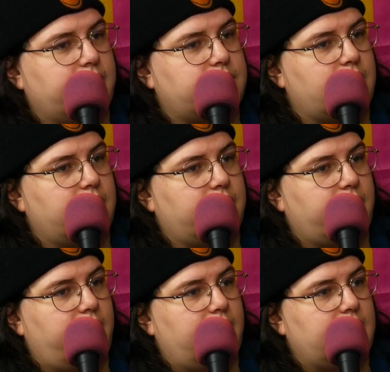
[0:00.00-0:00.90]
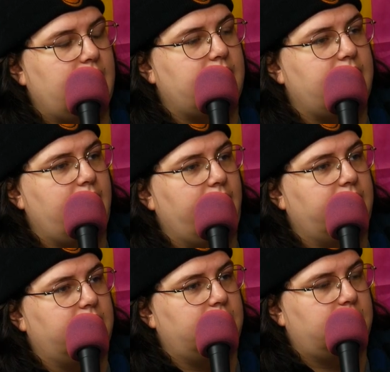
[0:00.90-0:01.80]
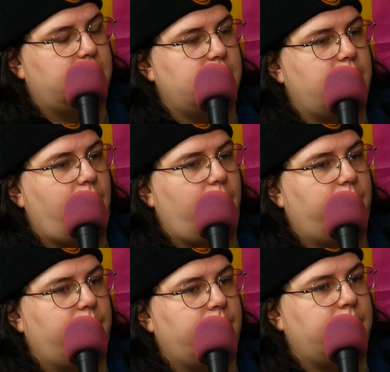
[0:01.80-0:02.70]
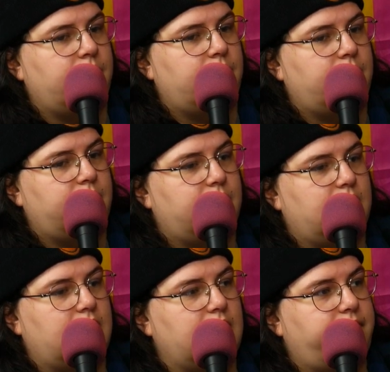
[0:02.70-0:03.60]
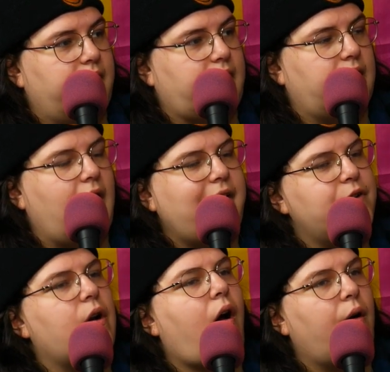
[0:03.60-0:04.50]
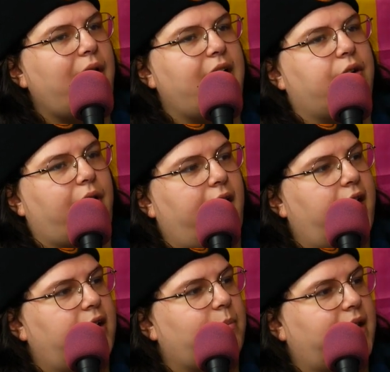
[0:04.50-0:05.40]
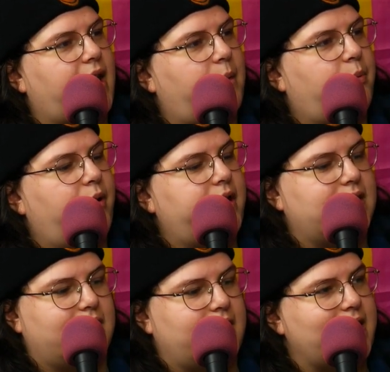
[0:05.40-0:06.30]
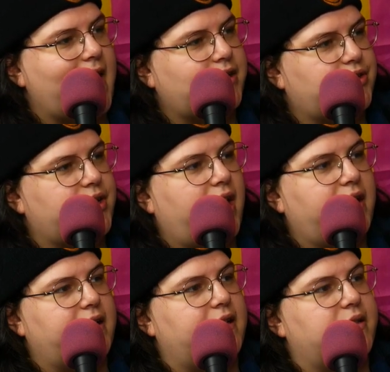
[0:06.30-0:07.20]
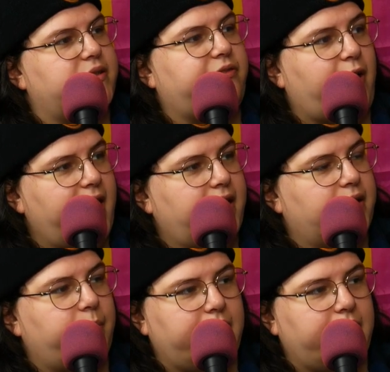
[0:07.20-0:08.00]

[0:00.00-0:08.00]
I started crying, and then you know the fucking if you're already crying by that point and the next shot is Frank in a